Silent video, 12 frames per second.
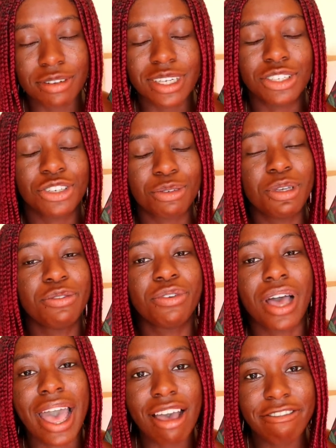It took me
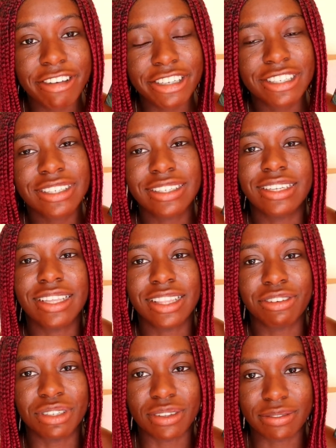forever to see that
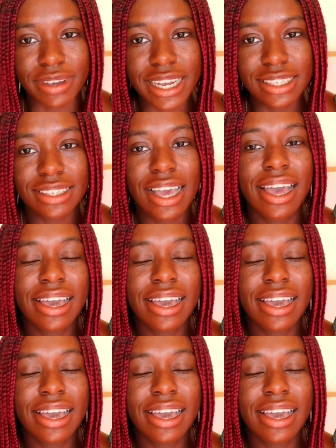there is a face